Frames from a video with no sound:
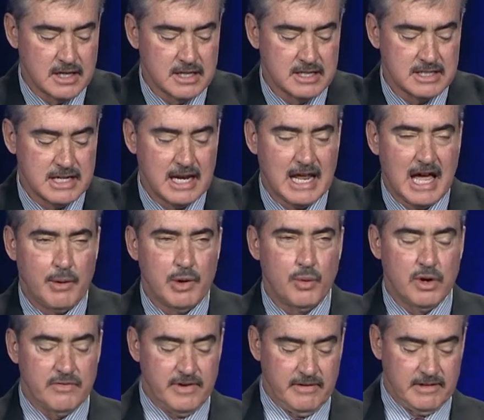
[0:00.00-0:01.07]
State Highway
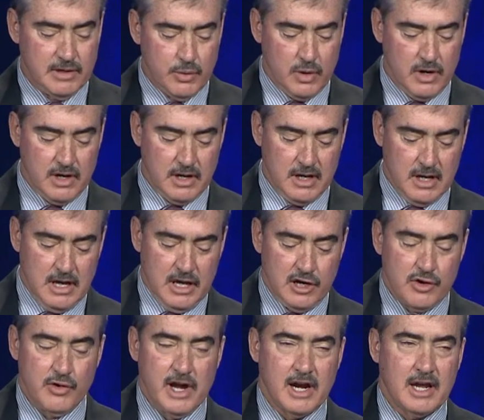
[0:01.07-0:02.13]
151
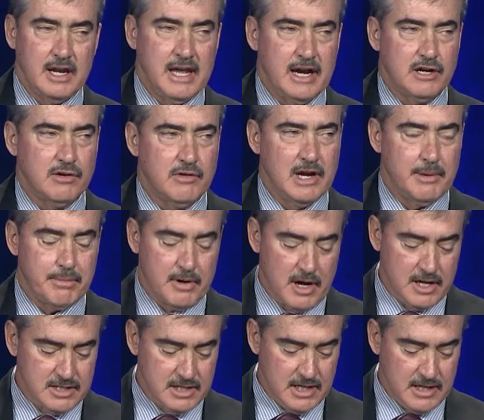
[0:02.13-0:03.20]
Direct Connector Ramp
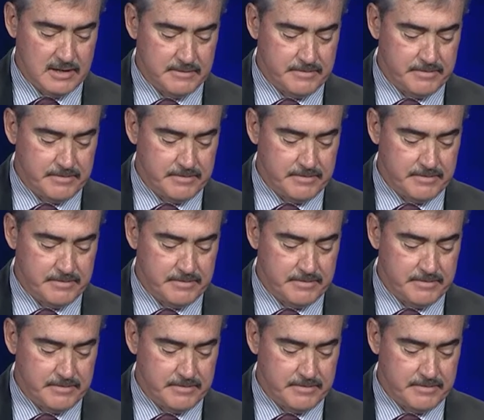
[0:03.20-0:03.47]
Project.